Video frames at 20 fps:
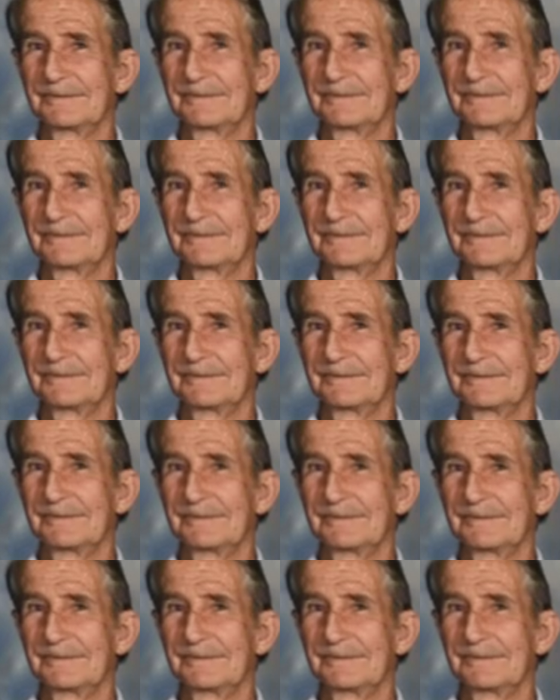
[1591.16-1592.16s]

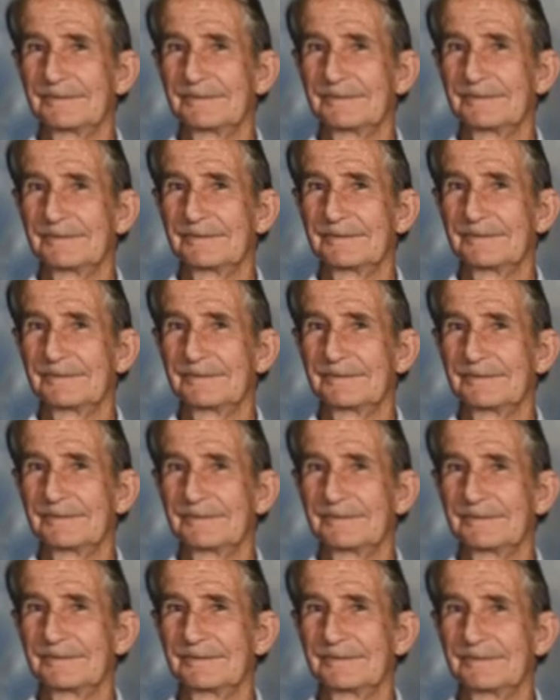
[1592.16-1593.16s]

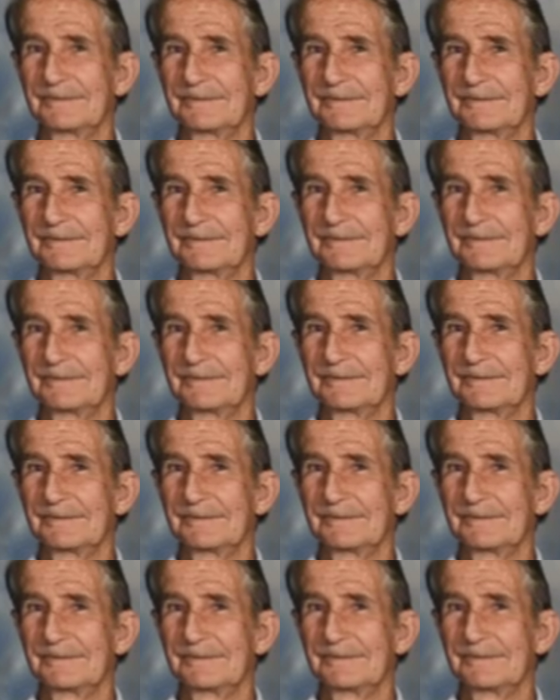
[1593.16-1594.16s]

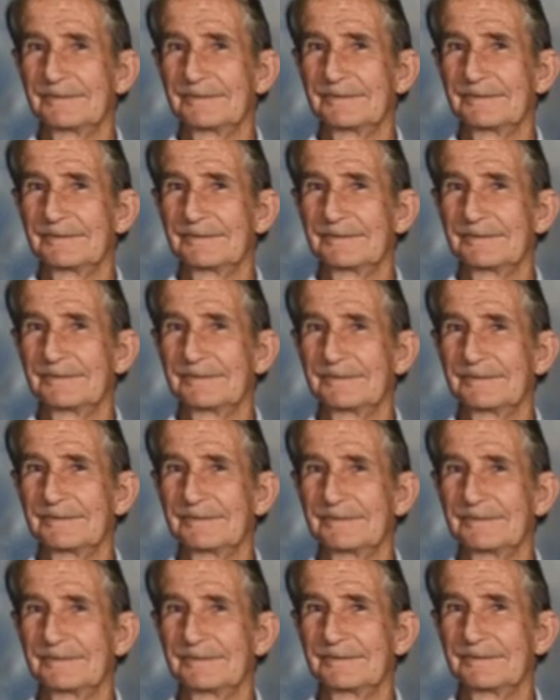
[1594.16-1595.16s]

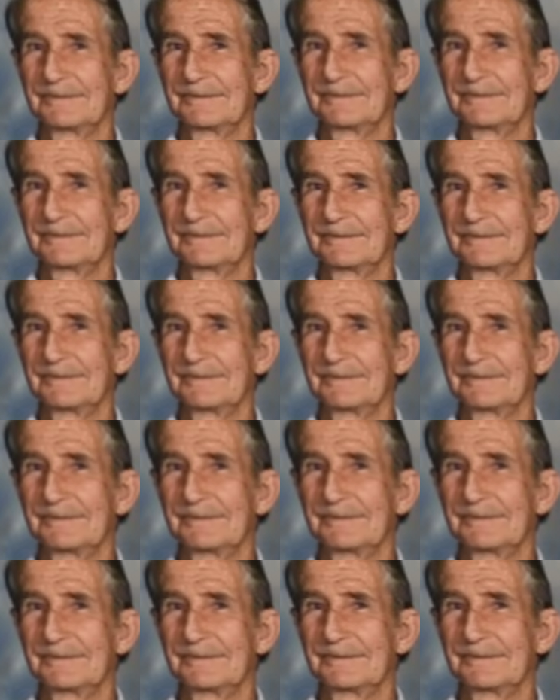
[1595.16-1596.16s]

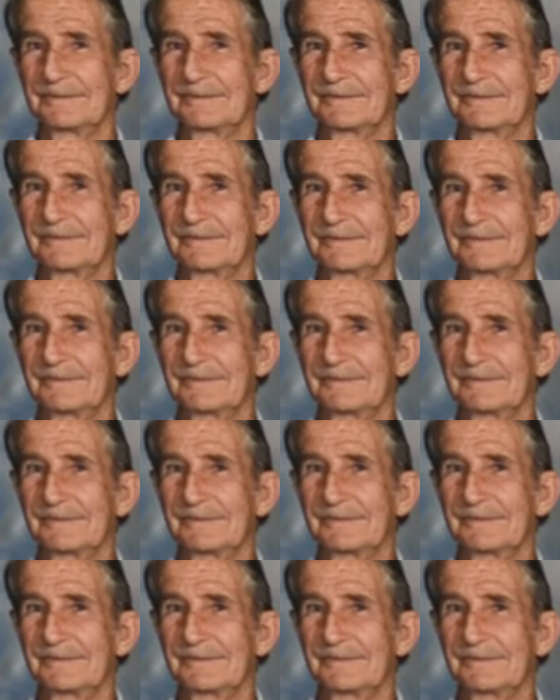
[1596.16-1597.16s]

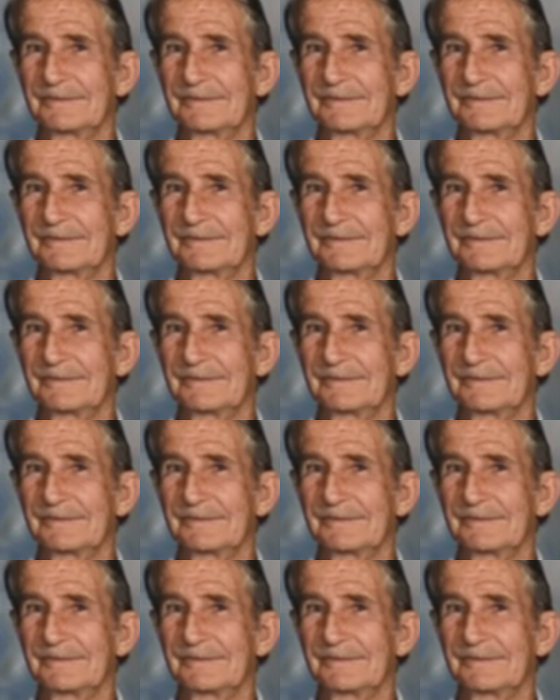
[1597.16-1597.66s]
No words are spoken by the person on screen.